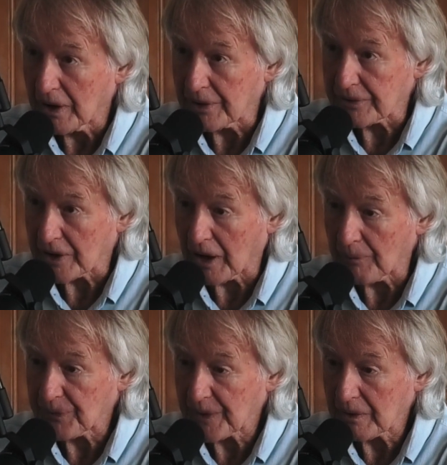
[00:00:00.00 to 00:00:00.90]
and
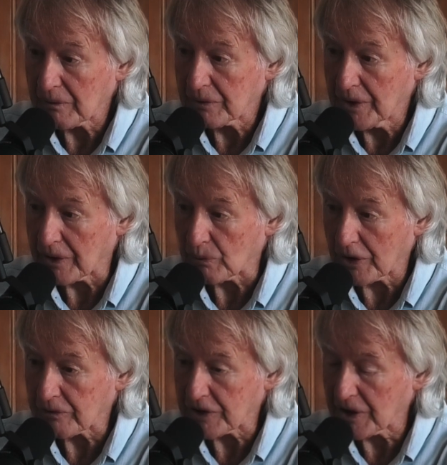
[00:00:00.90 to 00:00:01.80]
um, yeah,
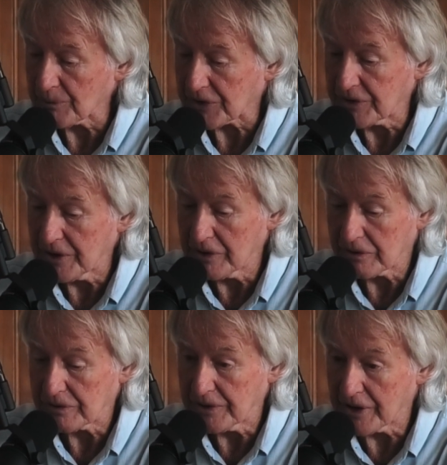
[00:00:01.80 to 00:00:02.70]
what did we come to
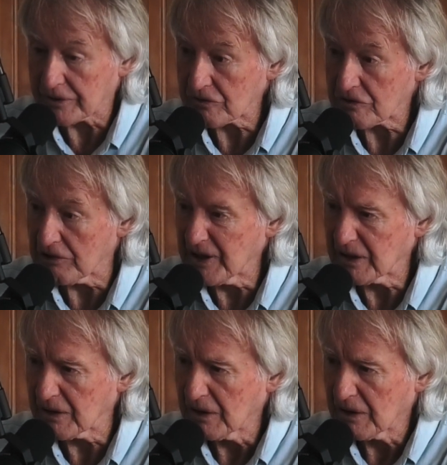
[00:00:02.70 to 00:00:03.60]
Ten- Tennant
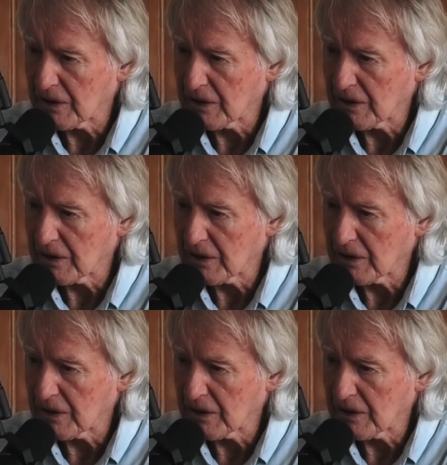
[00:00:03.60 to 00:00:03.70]
Creek?